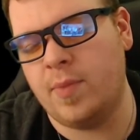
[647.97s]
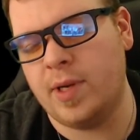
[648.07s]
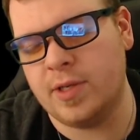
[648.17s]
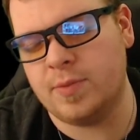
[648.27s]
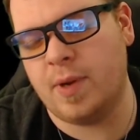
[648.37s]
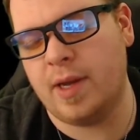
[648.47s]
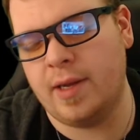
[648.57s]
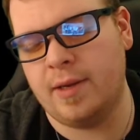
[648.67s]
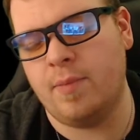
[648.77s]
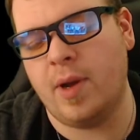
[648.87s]
because
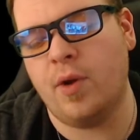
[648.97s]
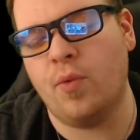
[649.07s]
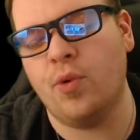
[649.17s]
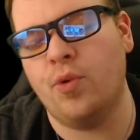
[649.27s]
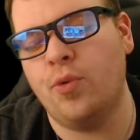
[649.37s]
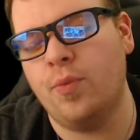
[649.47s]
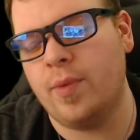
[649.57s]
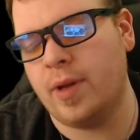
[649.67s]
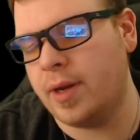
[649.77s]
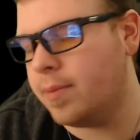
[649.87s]
my room
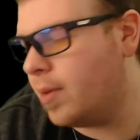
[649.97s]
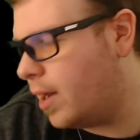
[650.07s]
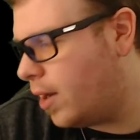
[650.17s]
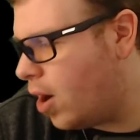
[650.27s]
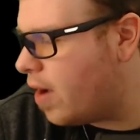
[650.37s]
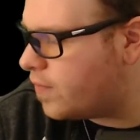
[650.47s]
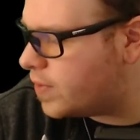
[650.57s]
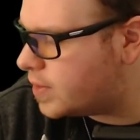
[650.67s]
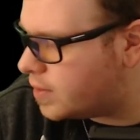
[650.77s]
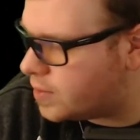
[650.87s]
and my
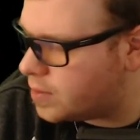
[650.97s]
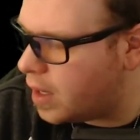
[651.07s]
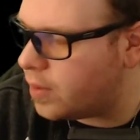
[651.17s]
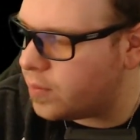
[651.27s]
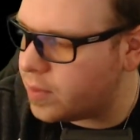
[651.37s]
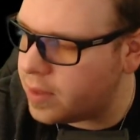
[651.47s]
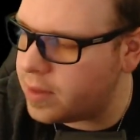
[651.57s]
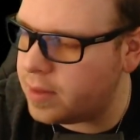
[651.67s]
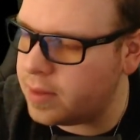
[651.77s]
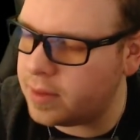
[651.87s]
office is not really
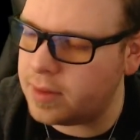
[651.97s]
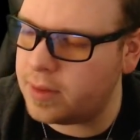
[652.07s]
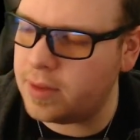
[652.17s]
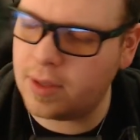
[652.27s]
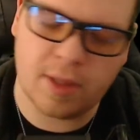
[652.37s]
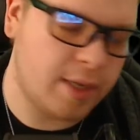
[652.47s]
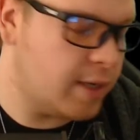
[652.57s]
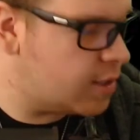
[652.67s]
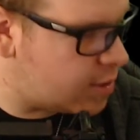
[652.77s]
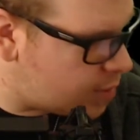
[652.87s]
the
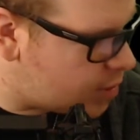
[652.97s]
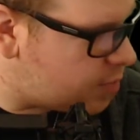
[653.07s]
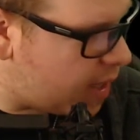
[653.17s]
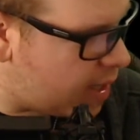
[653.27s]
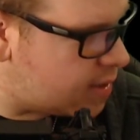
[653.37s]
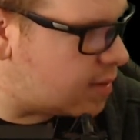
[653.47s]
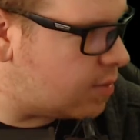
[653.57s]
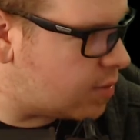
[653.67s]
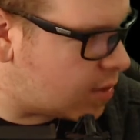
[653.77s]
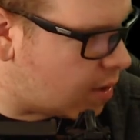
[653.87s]
cleanest space, and
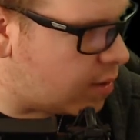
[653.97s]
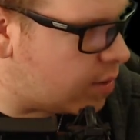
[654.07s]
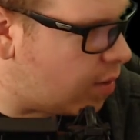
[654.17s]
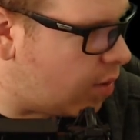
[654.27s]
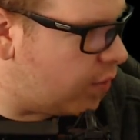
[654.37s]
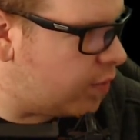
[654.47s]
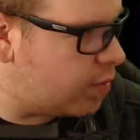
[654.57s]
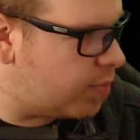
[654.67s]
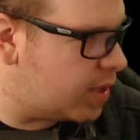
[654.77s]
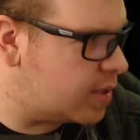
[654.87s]
there's clutter all over the
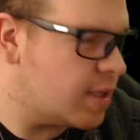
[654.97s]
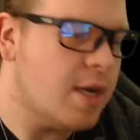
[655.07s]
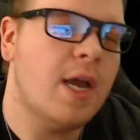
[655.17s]
place.